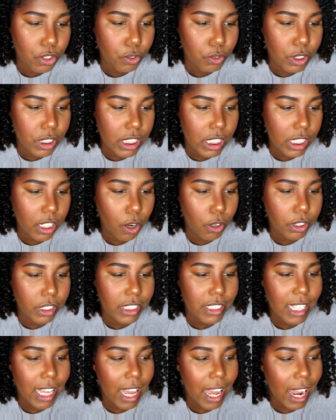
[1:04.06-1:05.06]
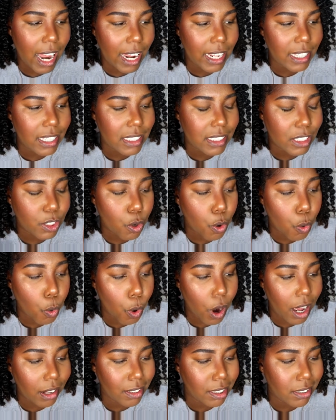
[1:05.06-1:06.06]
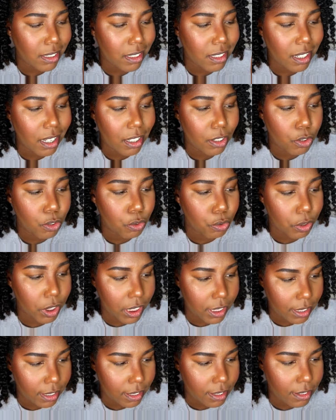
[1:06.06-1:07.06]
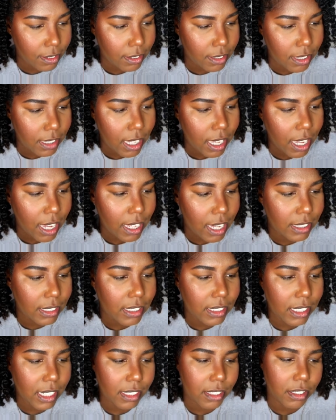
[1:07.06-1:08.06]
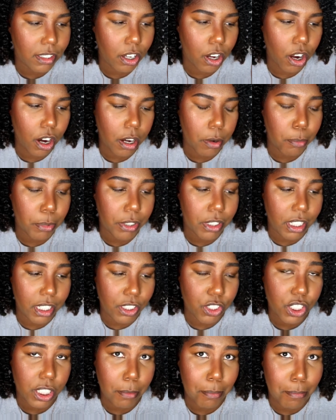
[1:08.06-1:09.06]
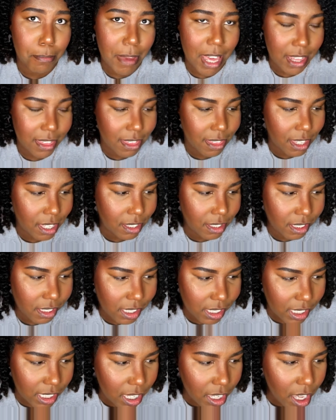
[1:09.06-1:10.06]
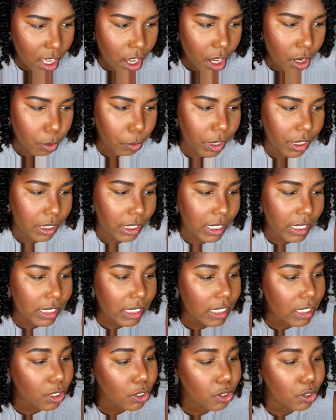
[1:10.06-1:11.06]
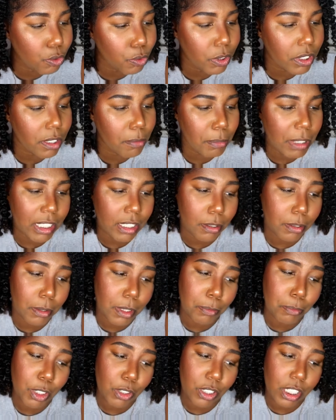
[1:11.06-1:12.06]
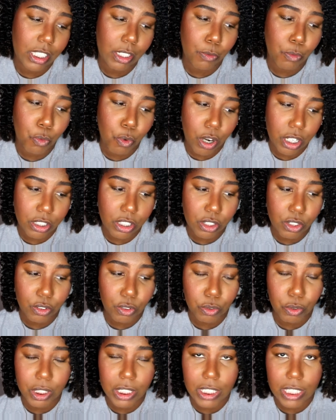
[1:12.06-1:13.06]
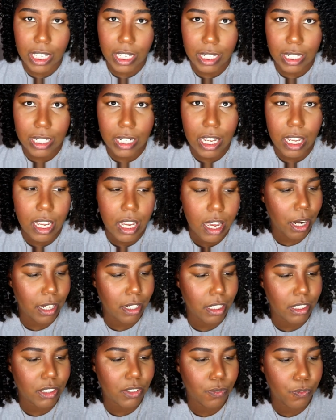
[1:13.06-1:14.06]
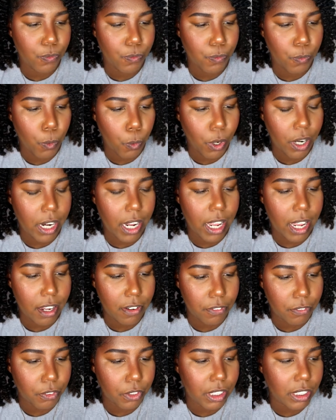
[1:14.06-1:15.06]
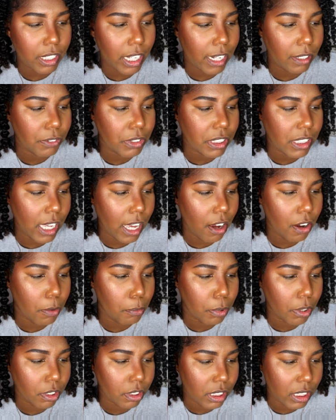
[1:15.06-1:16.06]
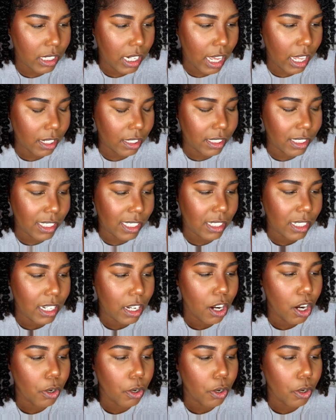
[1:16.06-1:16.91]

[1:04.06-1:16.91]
using only the highest quality ingredients and state-of-the-art production methods. We listen to what the makeup community wants to create products for every lifestyle and personality,